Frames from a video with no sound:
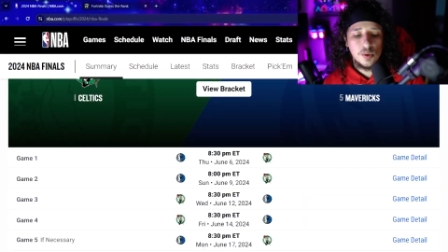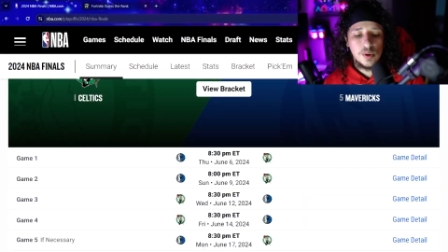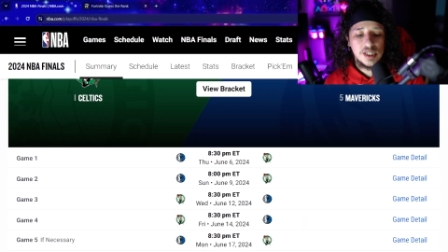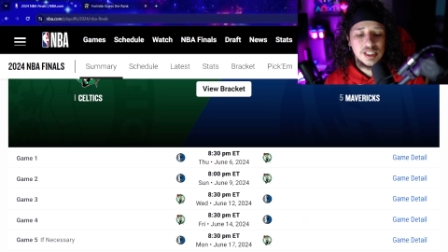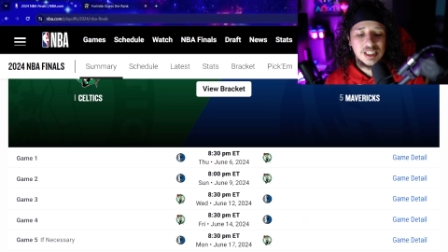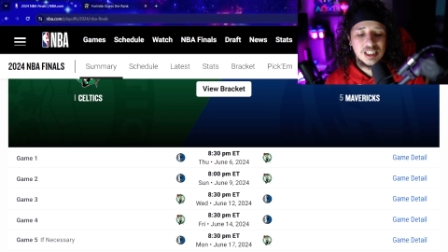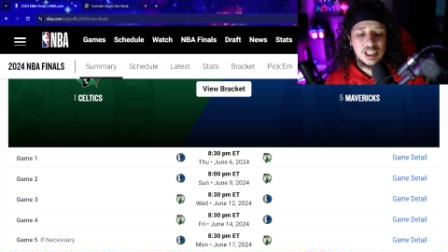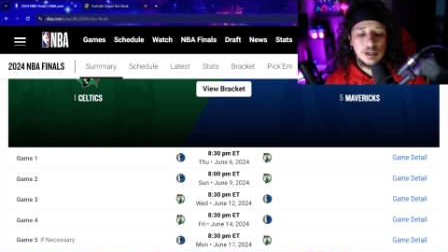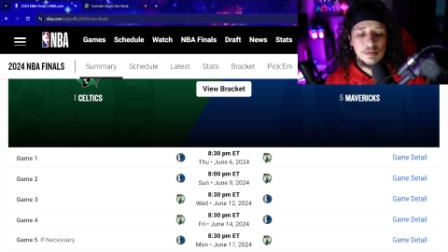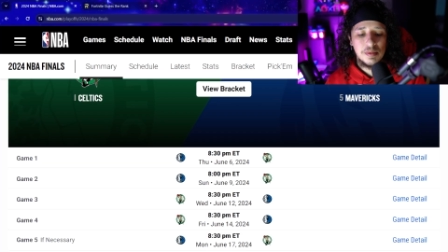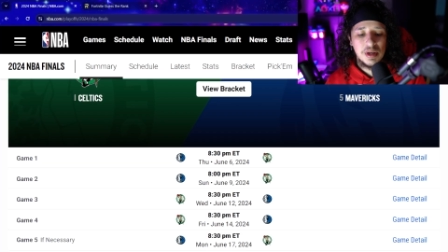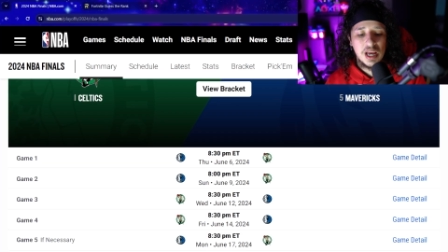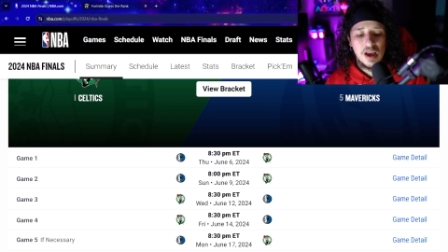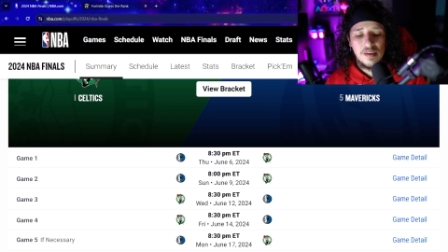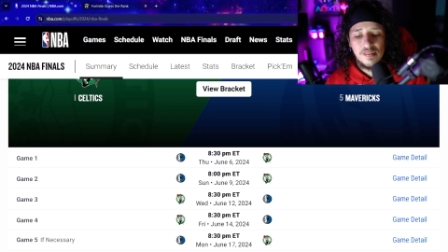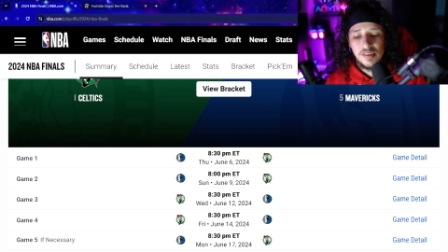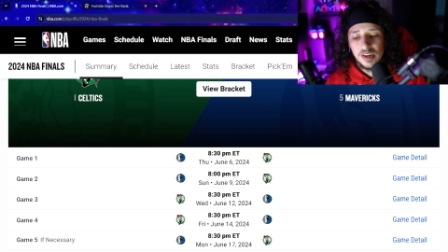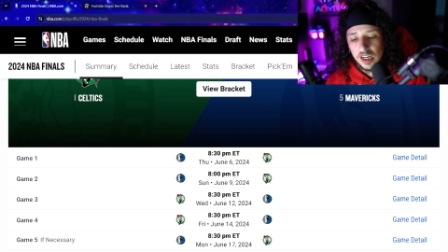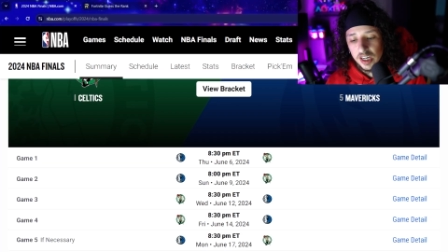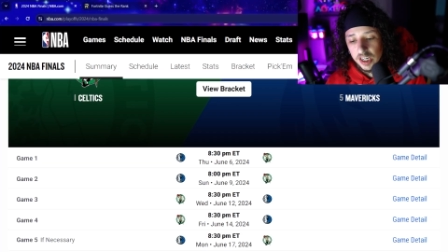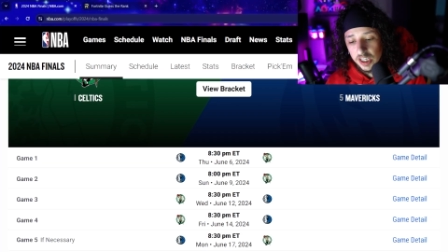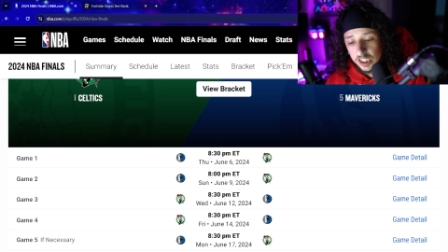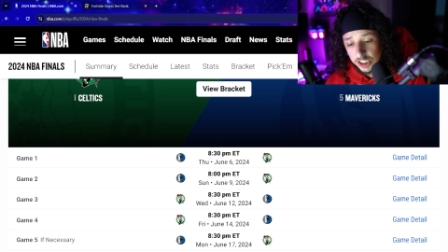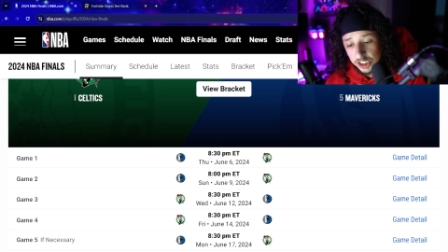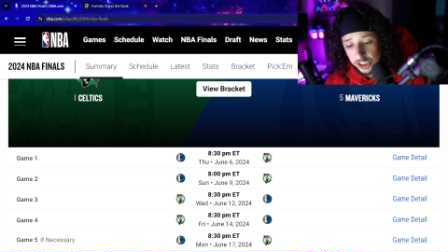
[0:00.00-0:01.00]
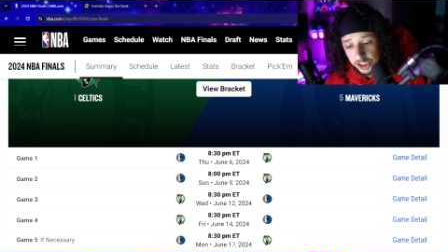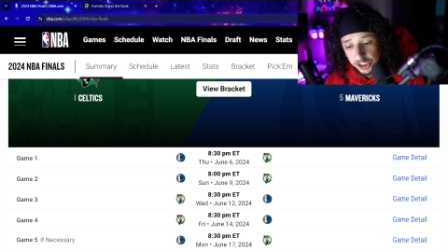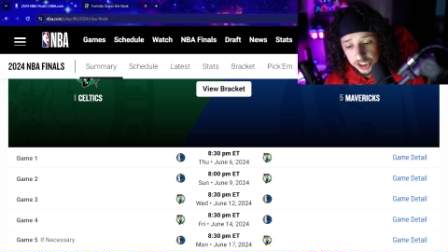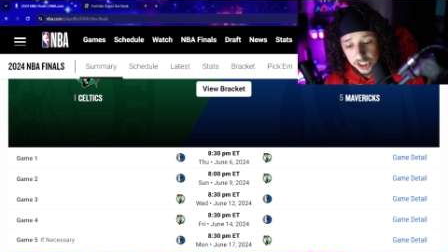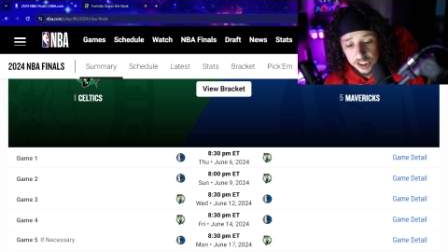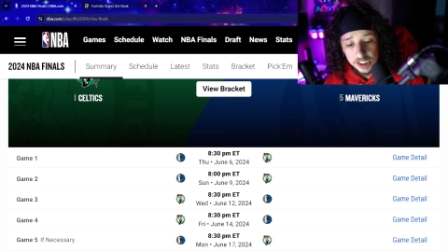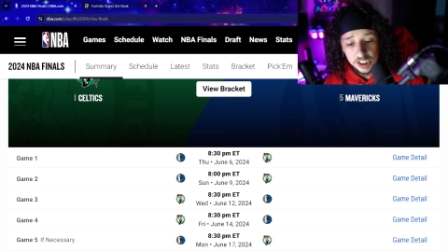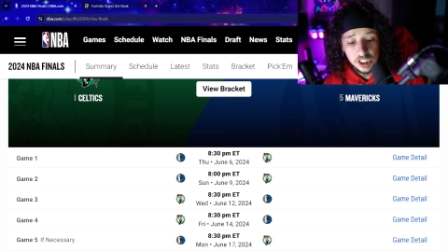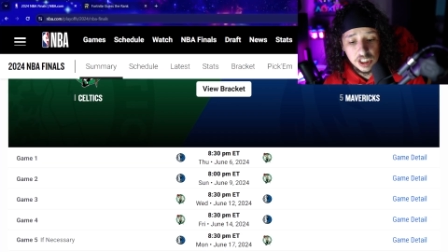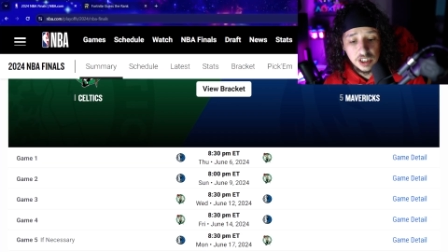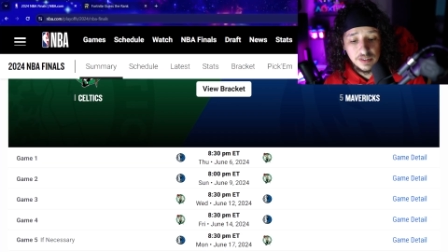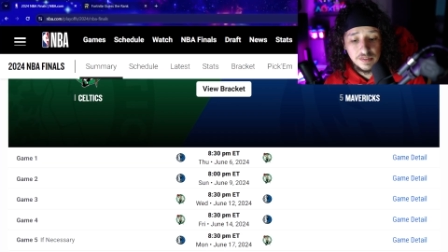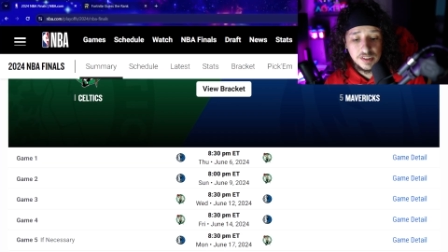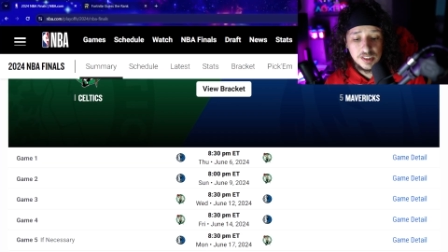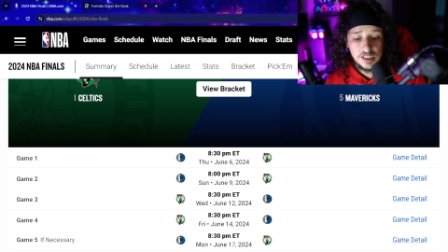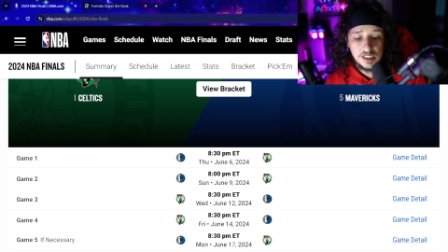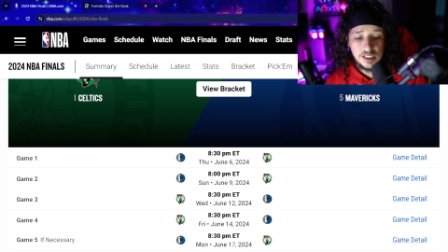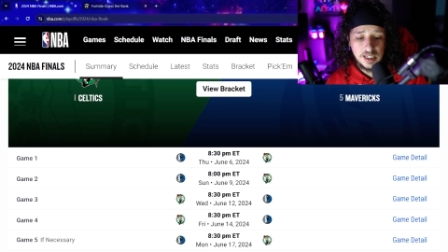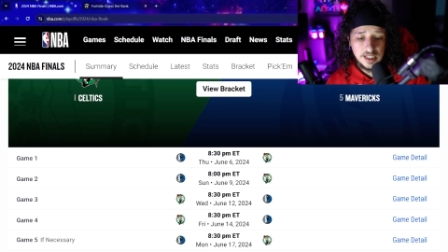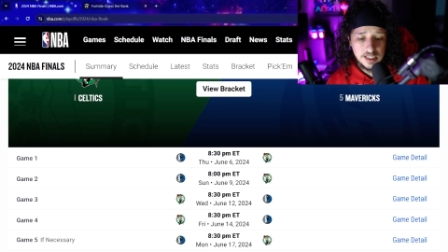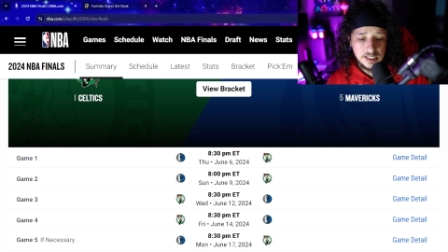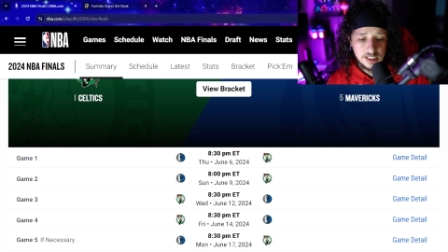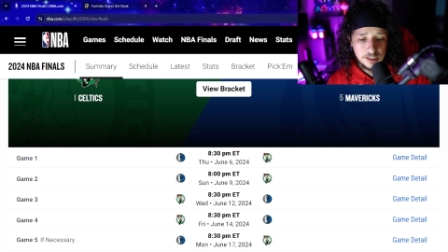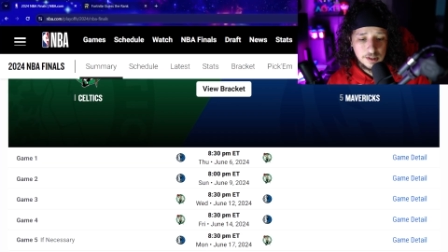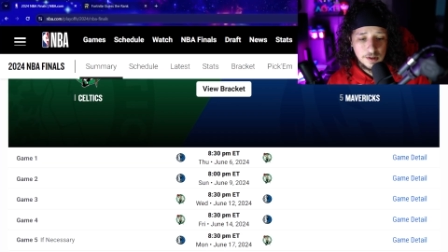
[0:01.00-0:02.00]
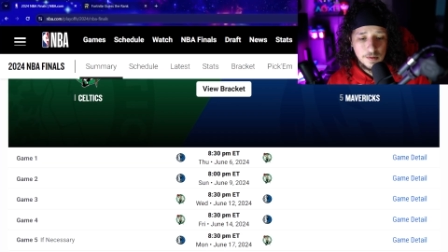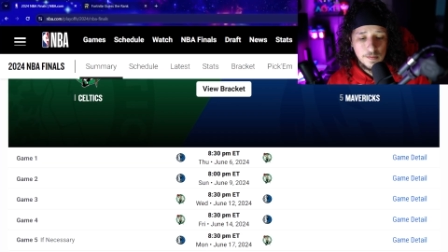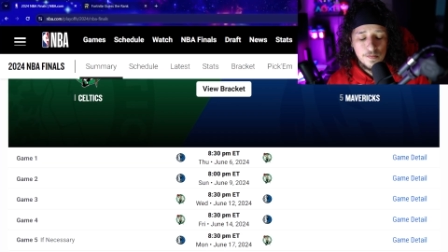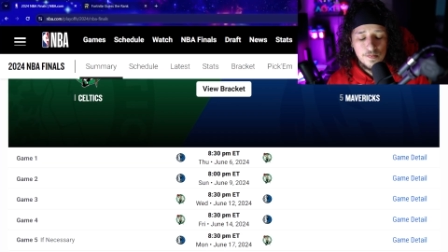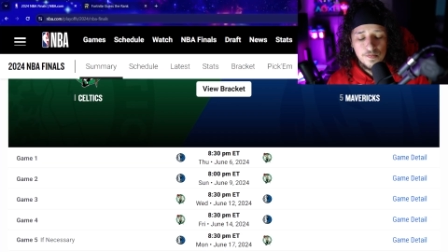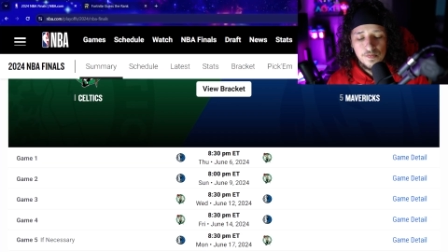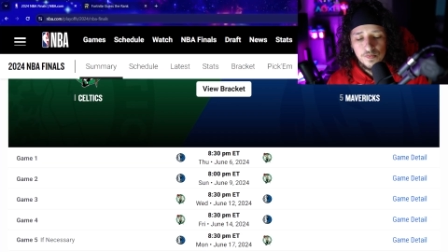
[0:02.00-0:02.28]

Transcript: he's going to be having a shit ton of assists